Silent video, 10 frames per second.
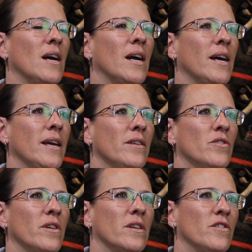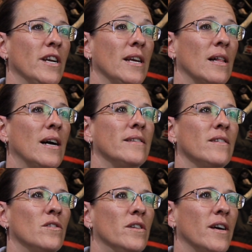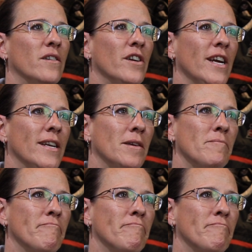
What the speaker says: I took a training class and learned how to ride.